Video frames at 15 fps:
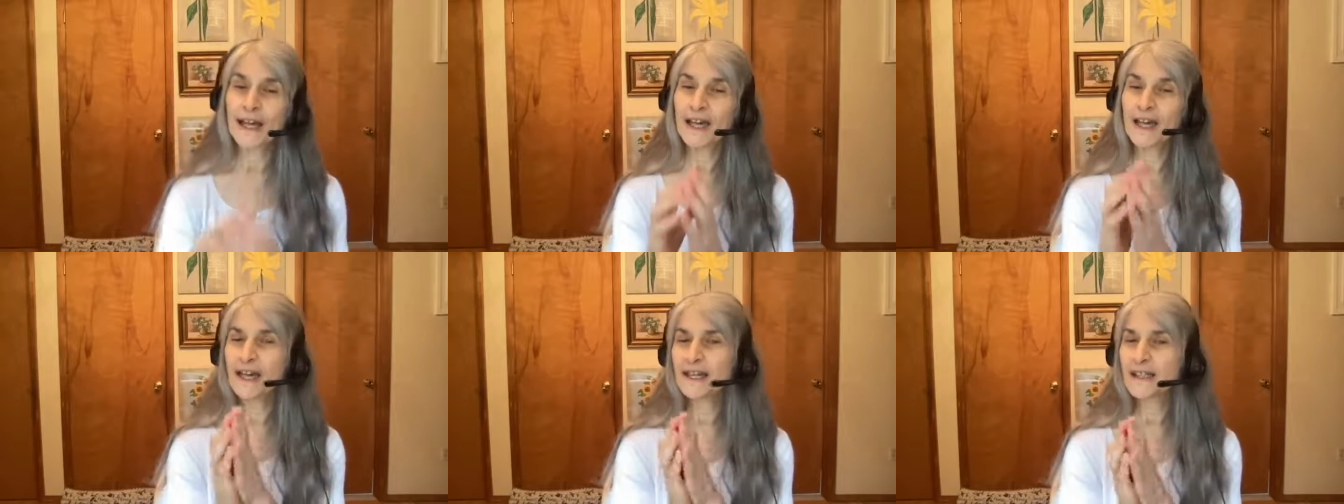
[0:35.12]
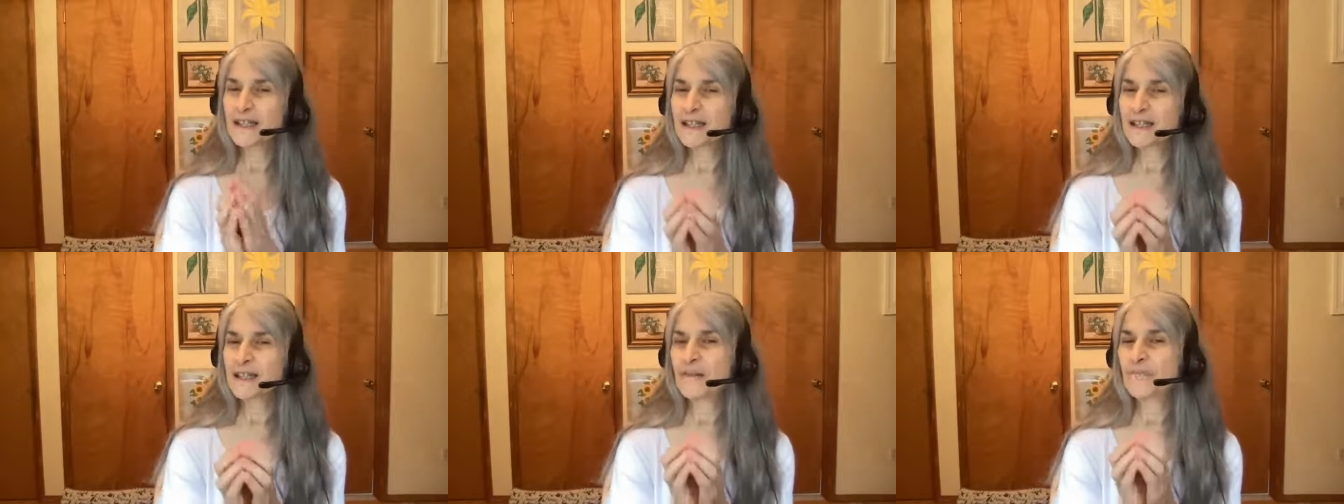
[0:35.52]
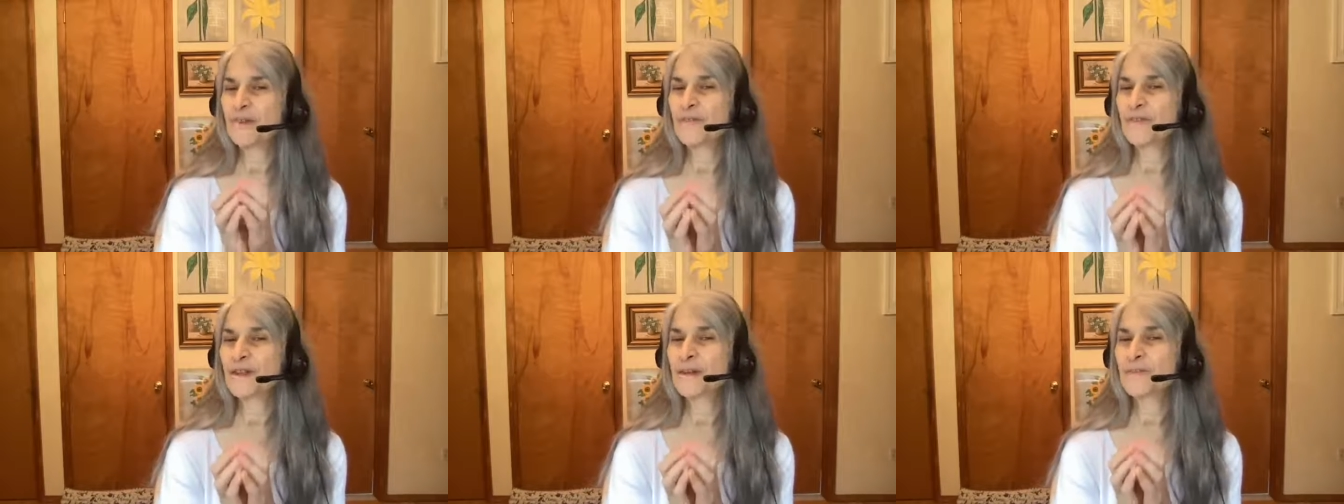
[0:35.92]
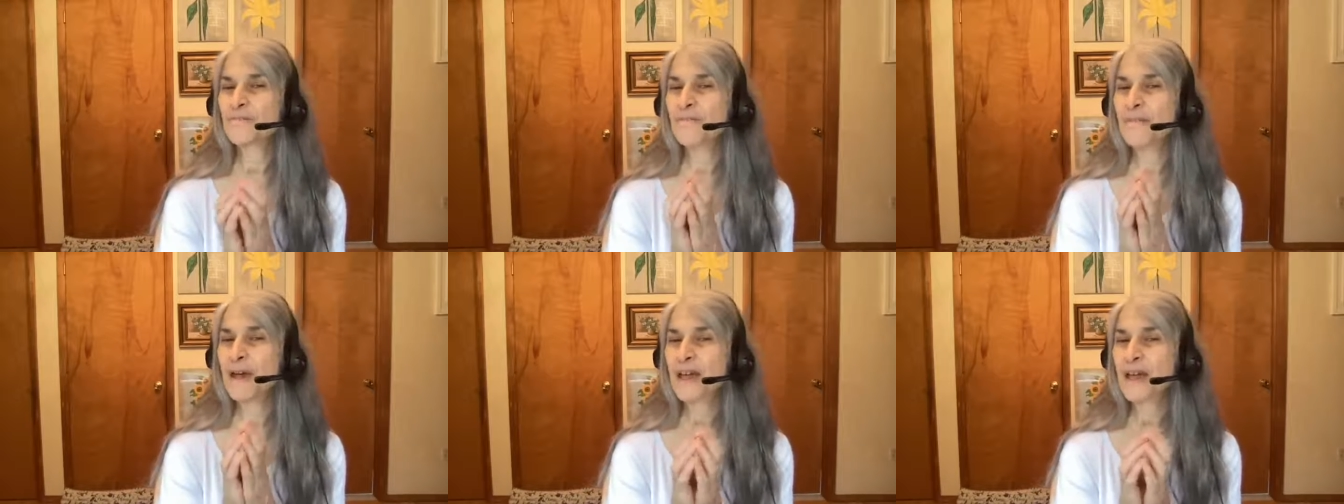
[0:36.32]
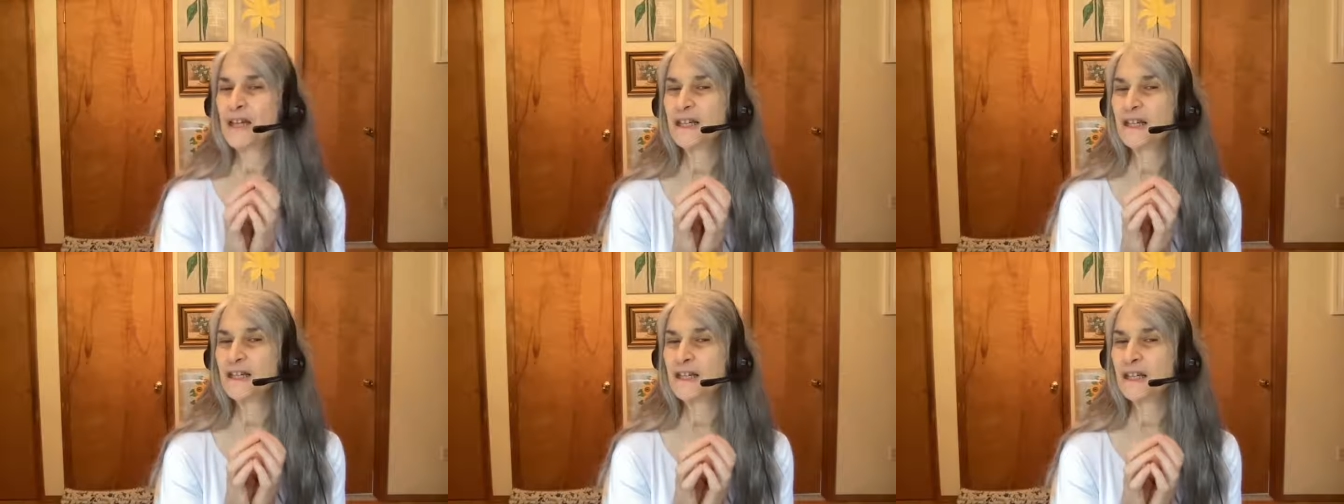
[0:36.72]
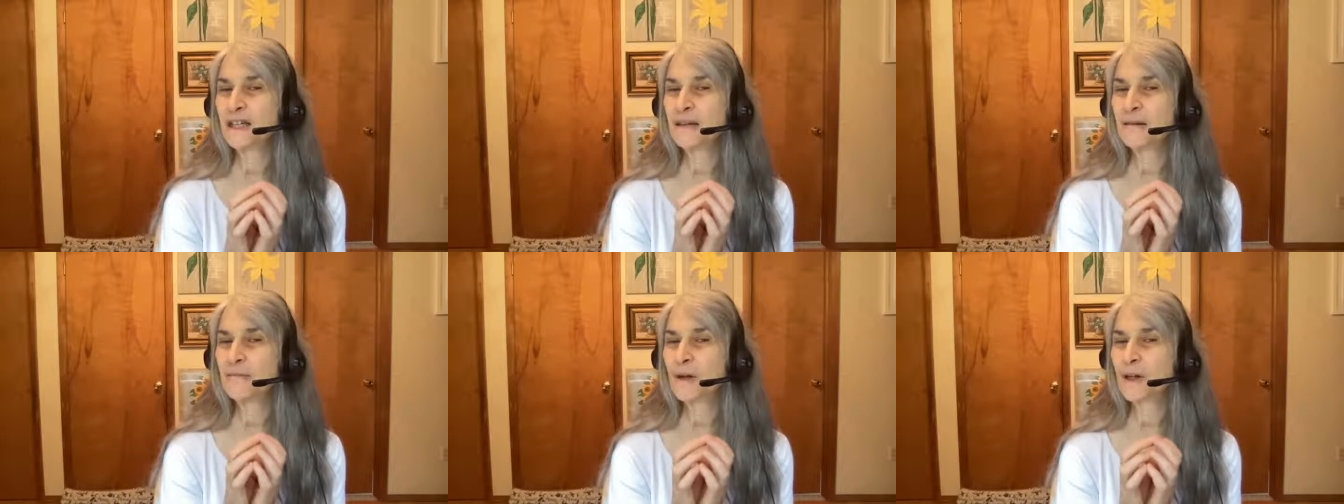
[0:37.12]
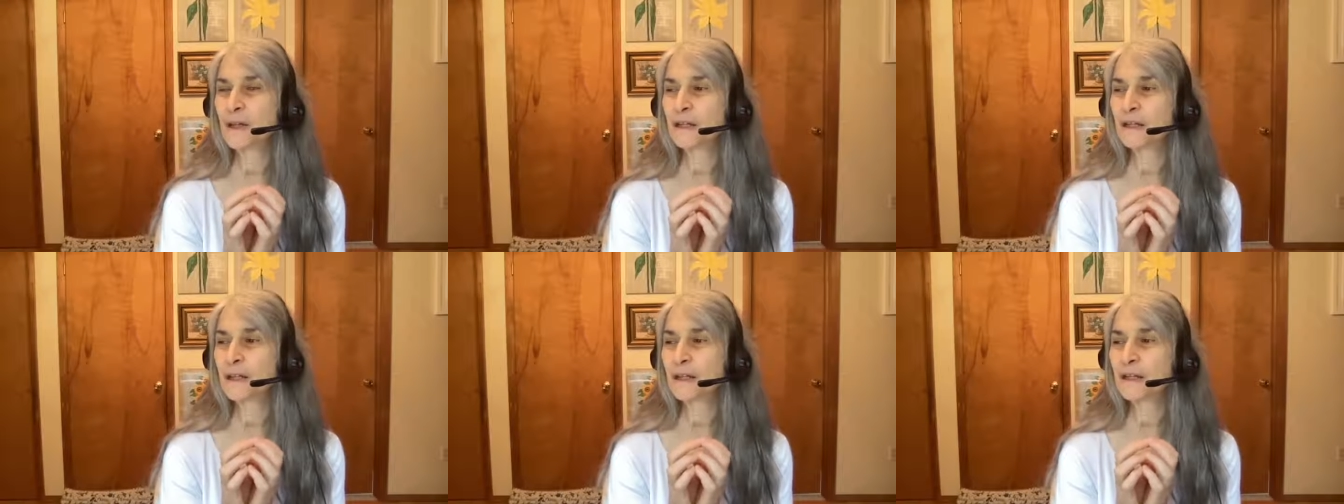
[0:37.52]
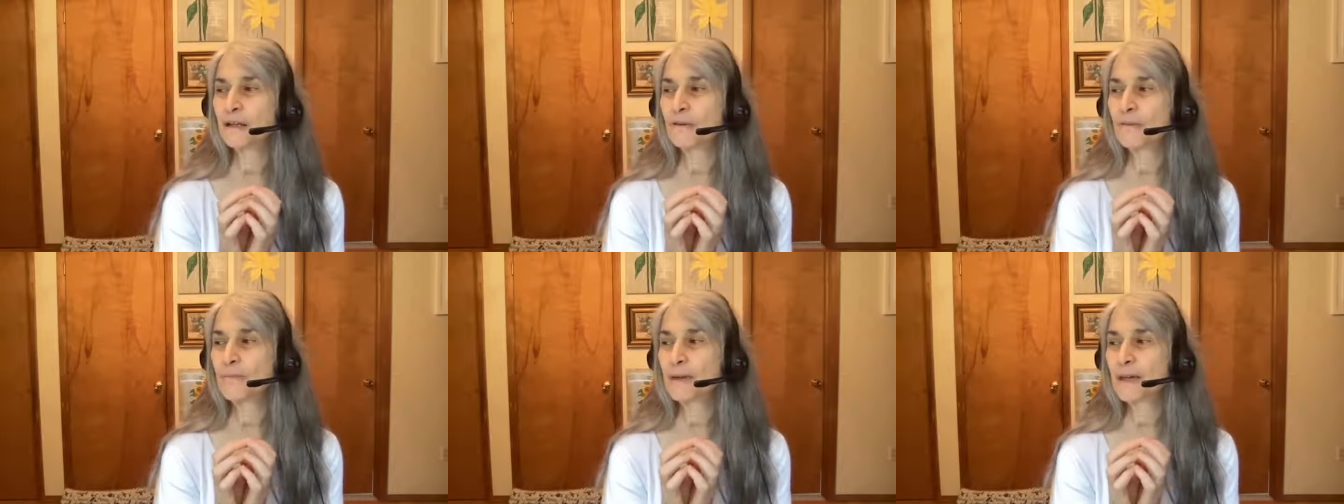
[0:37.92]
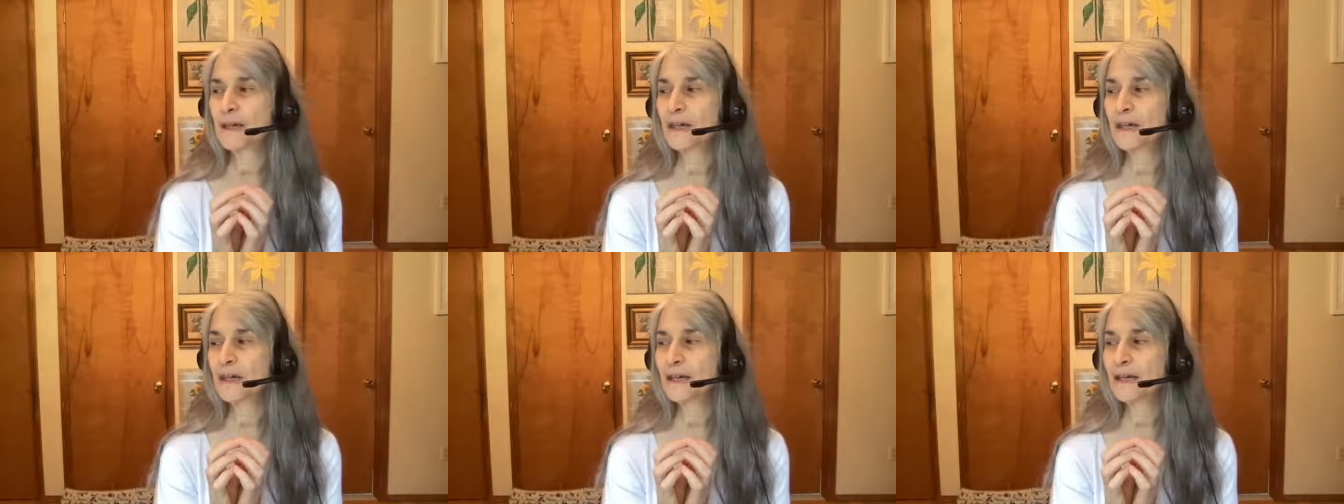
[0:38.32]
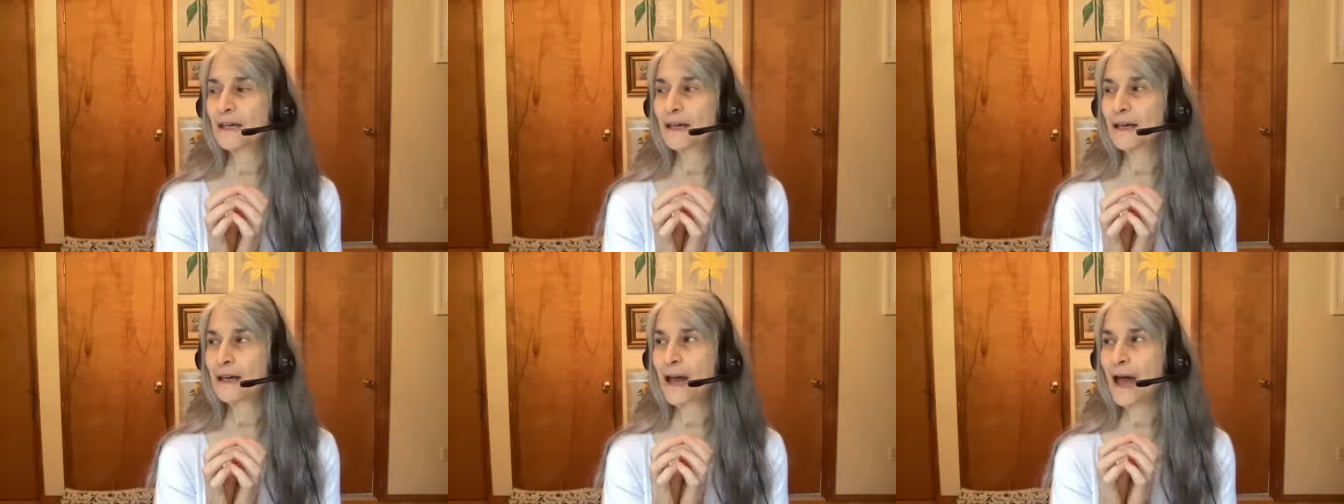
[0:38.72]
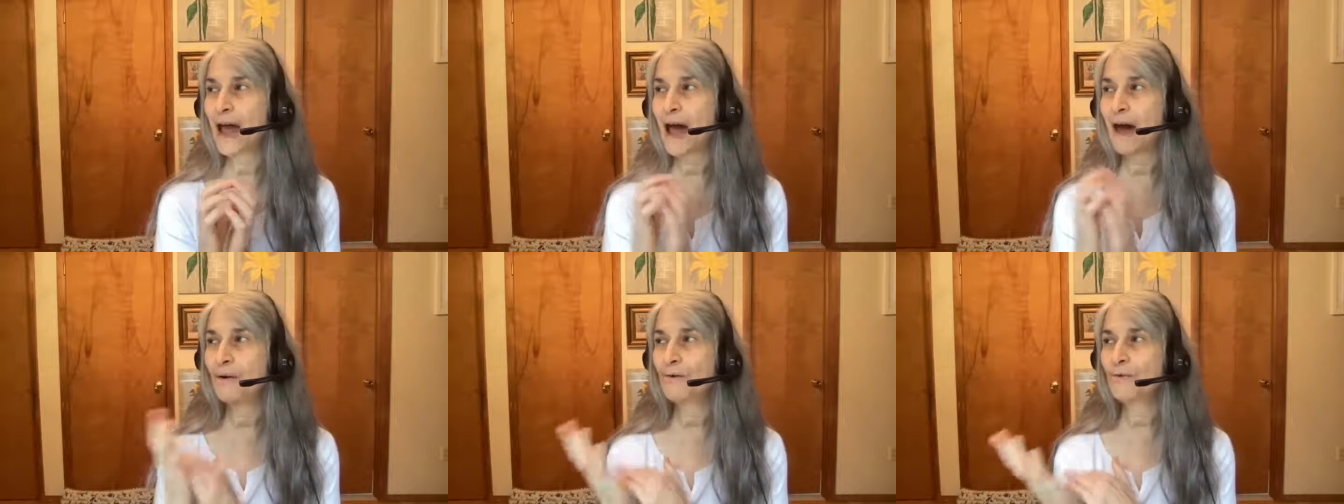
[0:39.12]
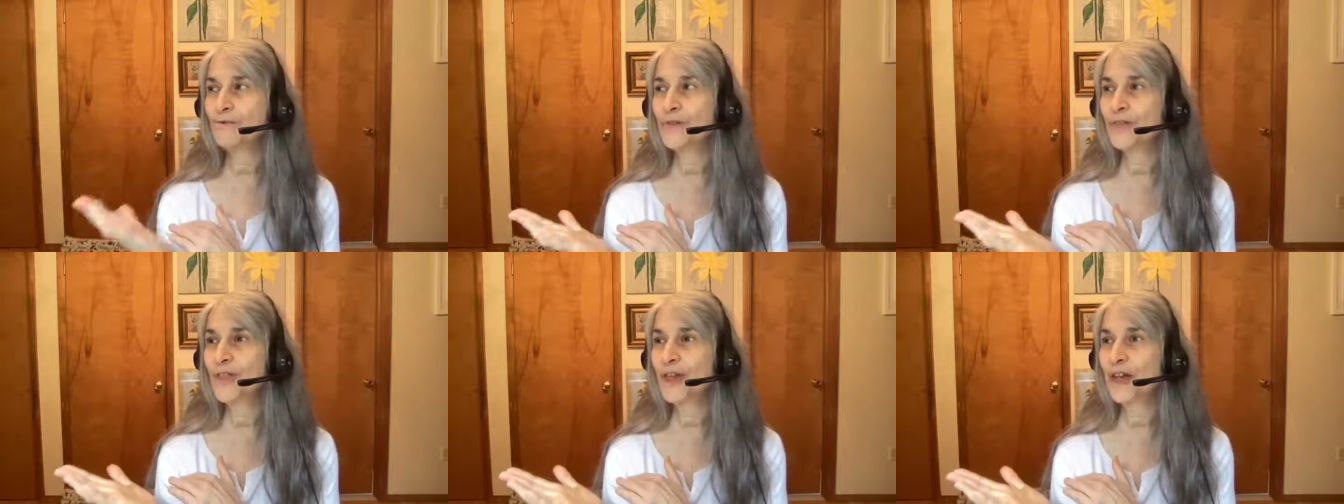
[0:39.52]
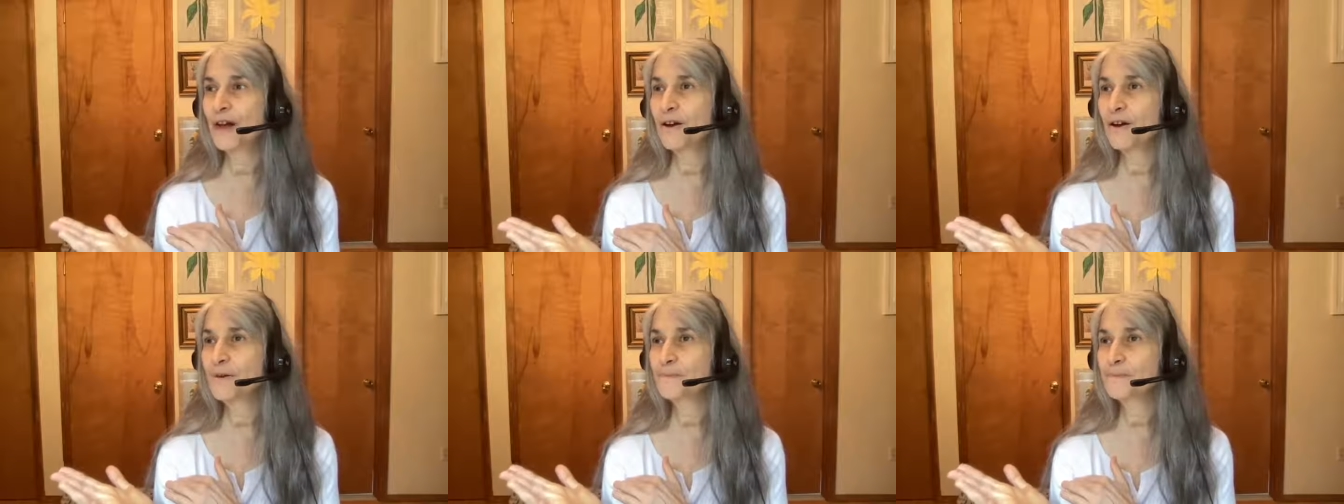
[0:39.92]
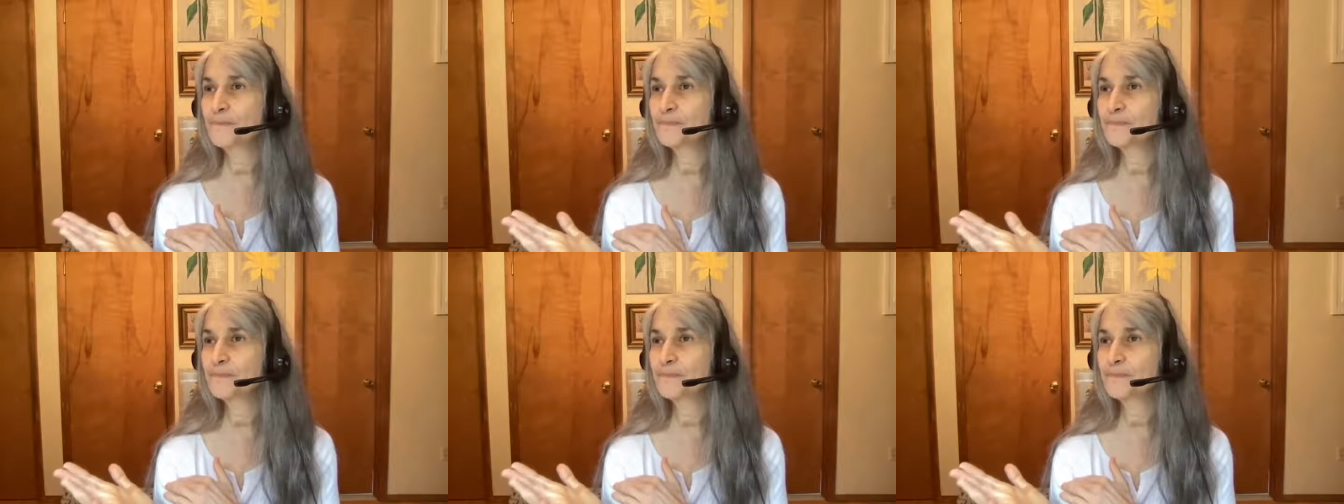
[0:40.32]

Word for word: and some of it may seem a little bit out there,